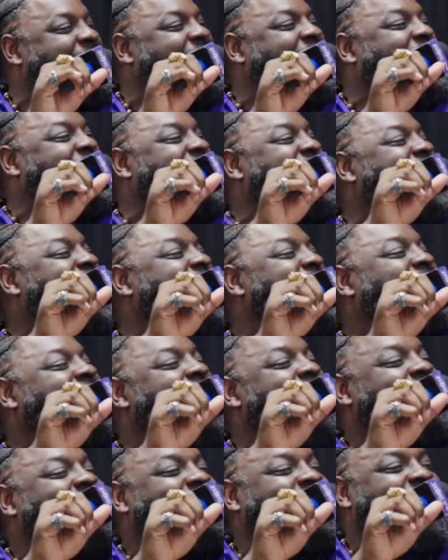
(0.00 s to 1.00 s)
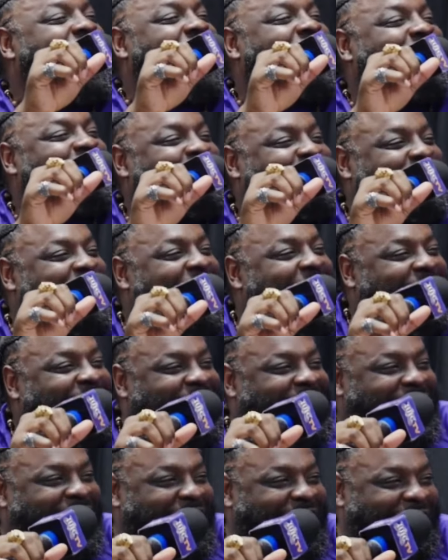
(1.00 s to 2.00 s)
they even got no job
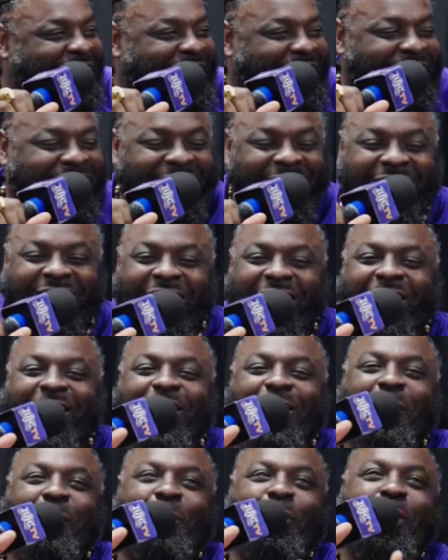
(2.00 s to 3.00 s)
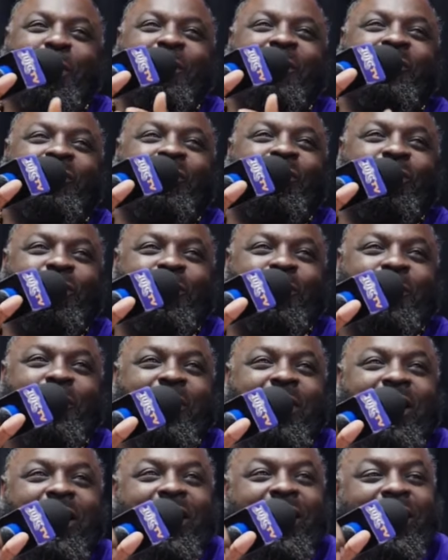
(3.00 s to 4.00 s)
to even to get unemployment from
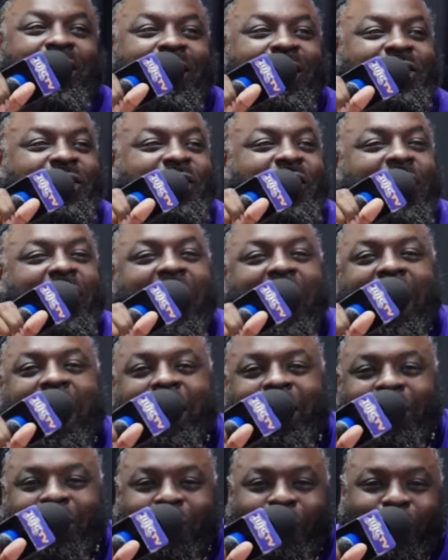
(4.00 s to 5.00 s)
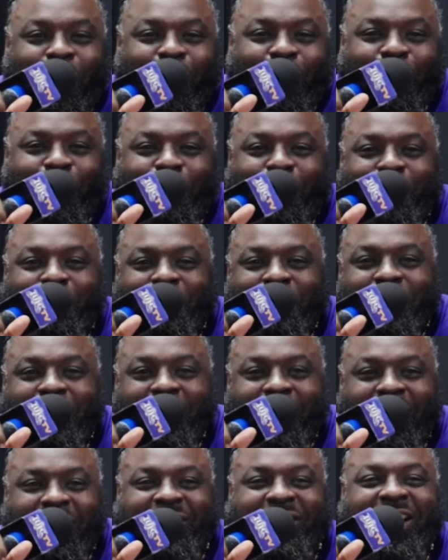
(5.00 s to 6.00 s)
because it's a line in the road.
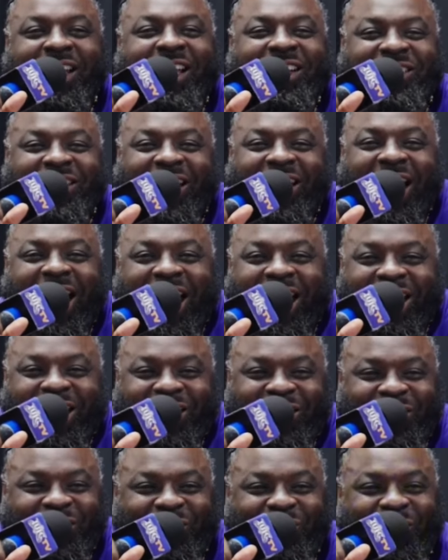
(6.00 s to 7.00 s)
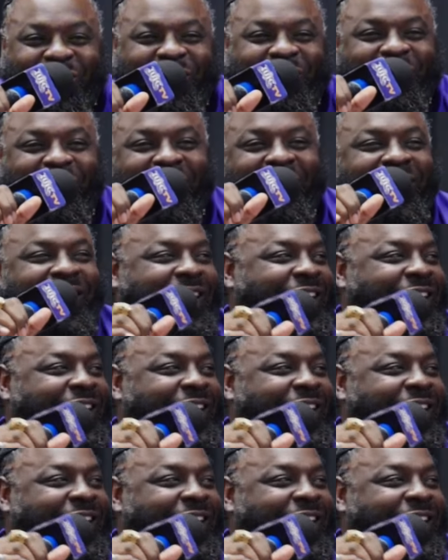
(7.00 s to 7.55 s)
It's it's a line in the street, man. Hey, that